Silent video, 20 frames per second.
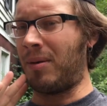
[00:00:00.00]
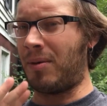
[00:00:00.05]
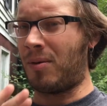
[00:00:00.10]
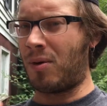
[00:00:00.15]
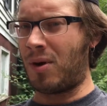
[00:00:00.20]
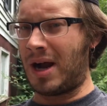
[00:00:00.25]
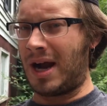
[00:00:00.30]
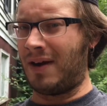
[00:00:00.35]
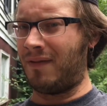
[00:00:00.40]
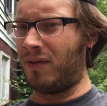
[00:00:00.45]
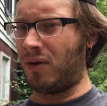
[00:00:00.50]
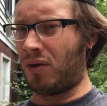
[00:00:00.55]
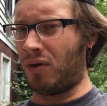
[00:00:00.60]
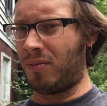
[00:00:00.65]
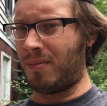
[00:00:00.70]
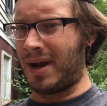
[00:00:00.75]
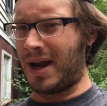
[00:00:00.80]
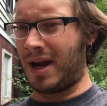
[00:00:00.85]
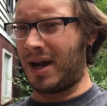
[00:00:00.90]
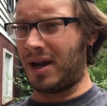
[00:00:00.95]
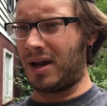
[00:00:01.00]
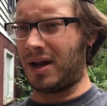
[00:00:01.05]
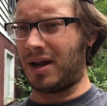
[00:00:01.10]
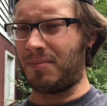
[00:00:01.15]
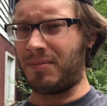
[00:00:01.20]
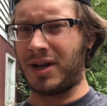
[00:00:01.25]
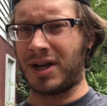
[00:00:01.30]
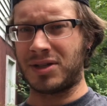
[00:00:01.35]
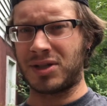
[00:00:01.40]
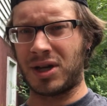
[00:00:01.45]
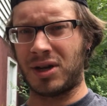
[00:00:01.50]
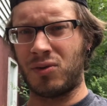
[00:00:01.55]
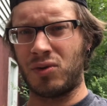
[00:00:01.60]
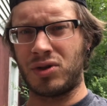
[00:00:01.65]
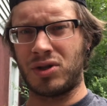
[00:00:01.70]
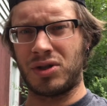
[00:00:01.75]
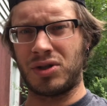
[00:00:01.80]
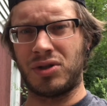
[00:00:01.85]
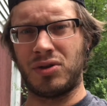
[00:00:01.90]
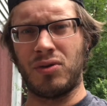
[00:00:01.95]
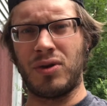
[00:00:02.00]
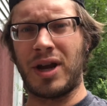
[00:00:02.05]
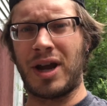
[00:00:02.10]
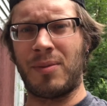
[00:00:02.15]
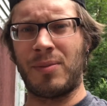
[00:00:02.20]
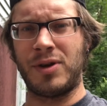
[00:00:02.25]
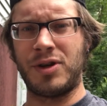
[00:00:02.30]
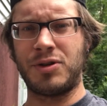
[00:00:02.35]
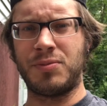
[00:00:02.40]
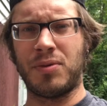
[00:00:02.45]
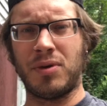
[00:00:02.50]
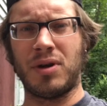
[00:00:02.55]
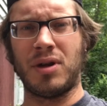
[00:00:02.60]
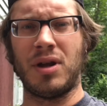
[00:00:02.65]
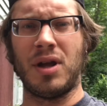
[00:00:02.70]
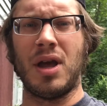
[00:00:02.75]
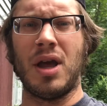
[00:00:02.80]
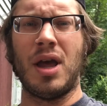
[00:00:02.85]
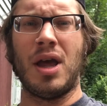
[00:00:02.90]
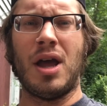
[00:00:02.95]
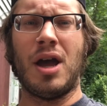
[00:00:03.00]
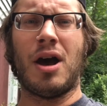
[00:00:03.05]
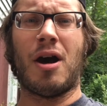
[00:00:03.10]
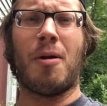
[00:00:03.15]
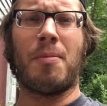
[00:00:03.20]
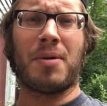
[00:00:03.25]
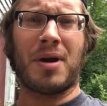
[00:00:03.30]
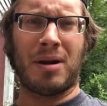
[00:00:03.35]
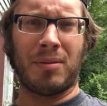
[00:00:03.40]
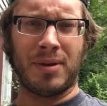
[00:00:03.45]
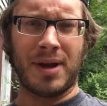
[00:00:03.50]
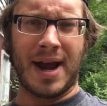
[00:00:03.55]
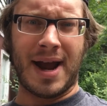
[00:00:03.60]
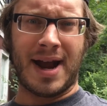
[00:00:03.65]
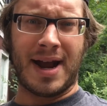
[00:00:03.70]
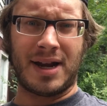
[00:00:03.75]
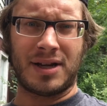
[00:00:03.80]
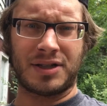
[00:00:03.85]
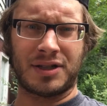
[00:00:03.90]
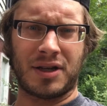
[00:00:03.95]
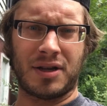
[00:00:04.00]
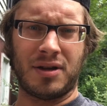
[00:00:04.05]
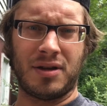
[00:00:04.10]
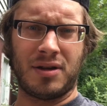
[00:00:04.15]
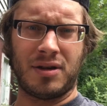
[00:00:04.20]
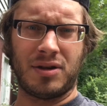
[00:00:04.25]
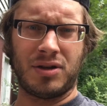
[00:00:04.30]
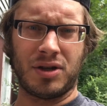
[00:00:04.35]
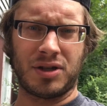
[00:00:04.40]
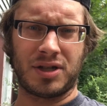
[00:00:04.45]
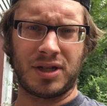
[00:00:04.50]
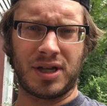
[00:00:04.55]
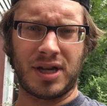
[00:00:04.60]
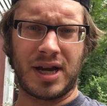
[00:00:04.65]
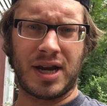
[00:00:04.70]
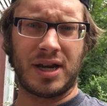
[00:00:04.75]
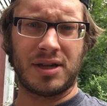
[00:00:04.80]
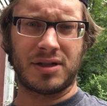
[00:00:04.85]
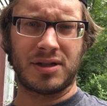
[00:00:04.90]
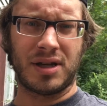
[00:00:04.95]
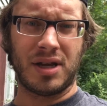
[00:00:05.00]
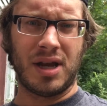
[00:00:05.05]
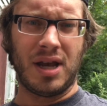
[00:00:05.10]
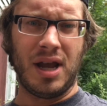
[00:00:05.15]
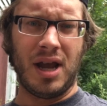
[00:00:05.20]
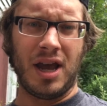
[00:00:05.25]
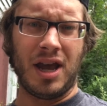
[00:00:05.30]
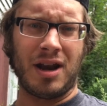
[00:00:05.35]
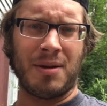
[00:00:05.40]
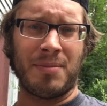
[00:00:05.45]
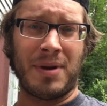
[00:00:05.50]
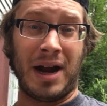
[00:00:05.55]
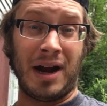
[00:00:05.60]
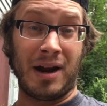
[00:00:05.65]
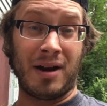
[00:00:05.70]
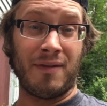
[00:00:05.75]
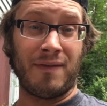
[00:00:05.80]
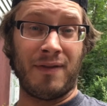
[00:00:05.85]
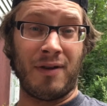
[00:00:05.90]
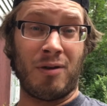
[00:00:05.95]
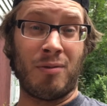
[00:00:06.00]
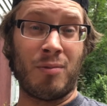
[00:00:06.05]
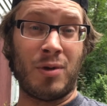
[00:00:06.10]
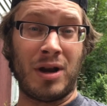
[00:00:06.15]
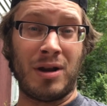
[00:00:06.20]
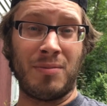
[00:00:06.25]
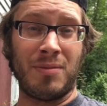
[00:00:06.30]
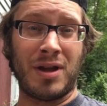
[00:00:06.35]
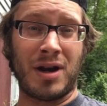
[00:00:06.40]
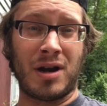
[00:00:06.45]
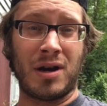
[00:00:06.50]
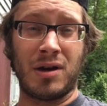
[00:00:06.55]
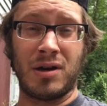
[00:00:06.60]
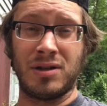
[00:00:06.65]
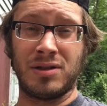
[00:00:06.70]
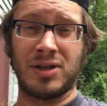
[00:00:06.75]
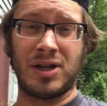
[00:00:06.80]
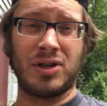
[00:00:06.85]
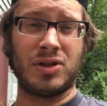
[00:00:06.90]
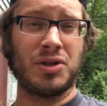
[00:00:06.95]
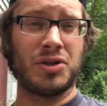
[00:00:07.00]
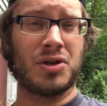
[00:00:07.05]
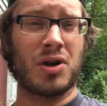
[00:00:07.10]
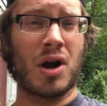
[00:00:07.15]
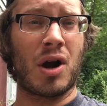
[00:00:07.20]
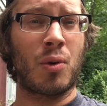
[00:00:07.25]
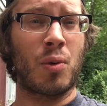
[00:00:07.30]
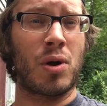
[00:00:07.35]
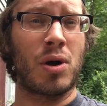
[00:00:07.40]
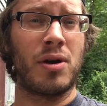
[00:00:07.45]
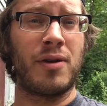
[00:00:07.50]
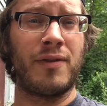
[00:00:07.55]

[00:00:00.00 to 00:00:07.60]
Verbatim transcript: won't have the old mat. I'm guessing it was just too damaged, but I'll probably ask just in case. And I'm not gonna film when I'm there because that's just awkward to